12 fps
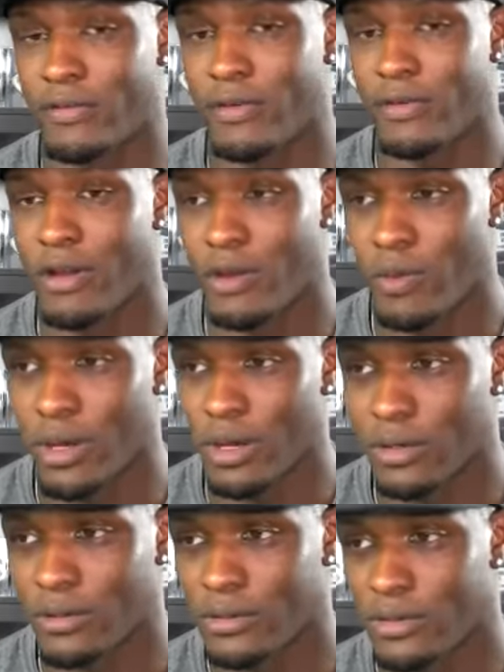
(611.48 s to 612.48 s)
very
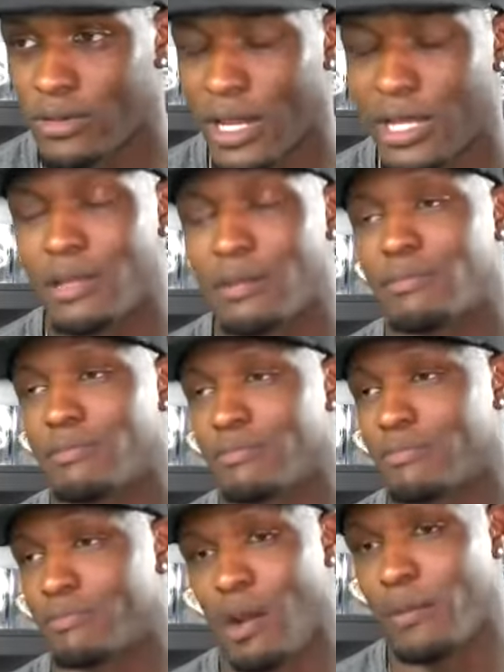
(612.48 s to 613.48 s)
well that I can
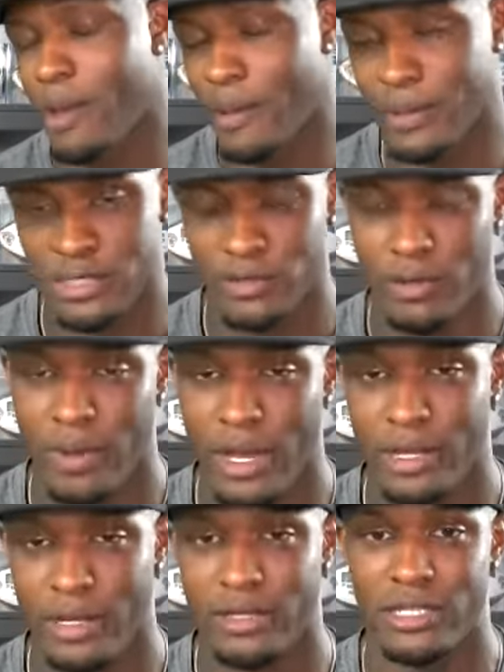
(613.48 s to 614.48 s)
probably pat myself in the
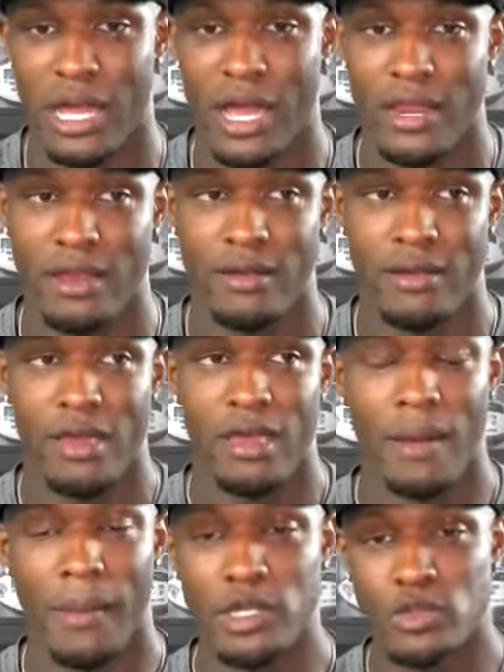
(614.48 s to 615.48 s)
back on is I didn't,
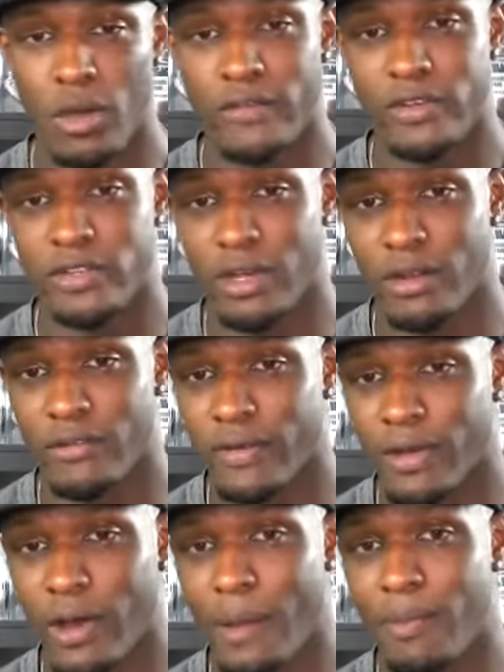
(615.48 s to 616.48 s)
in my 12 years in the
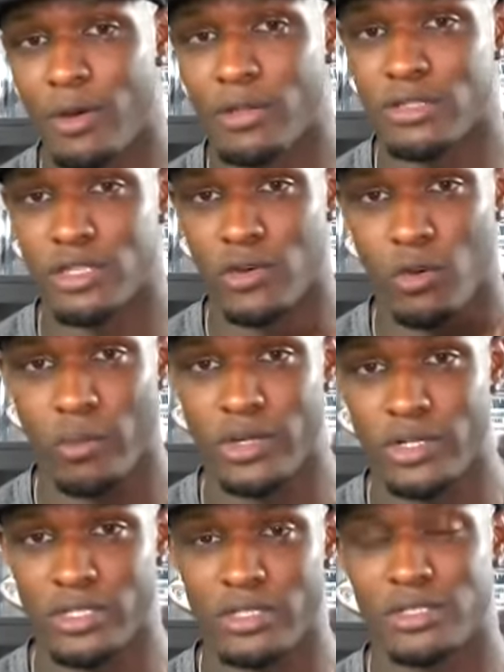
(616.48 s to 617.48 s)
NFL, I burned zero
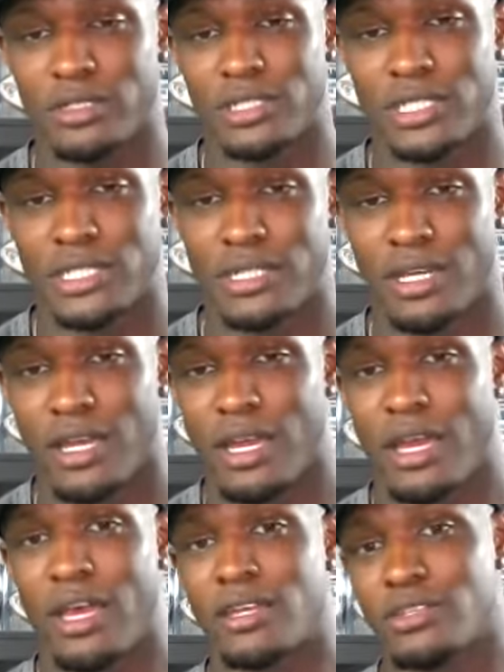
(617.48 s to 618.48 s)
bridges.
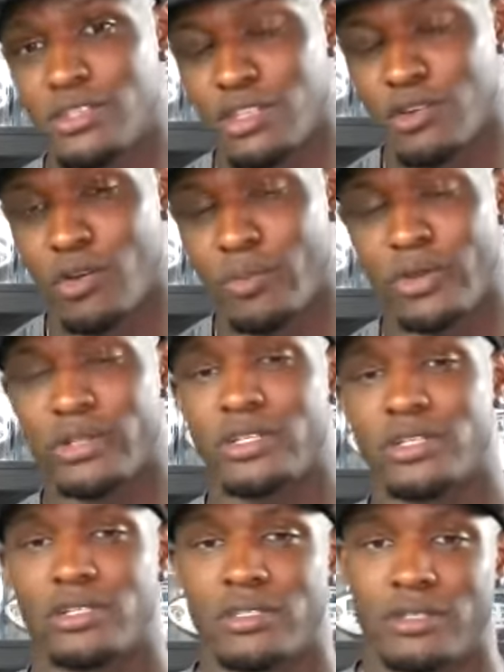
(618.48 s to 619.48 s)
Zero
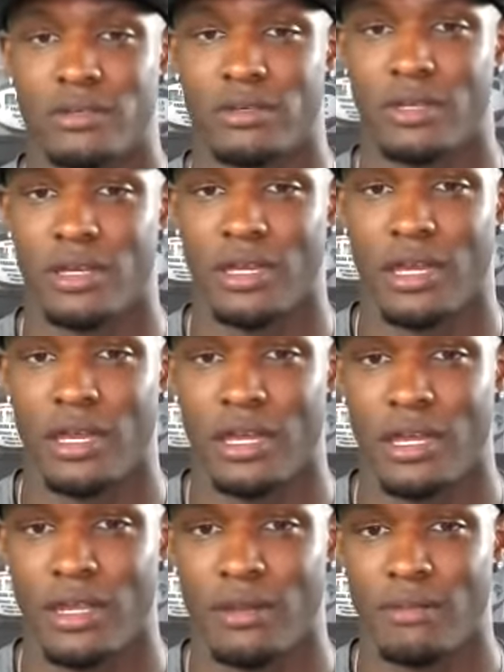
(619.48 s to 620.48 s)
bridges. And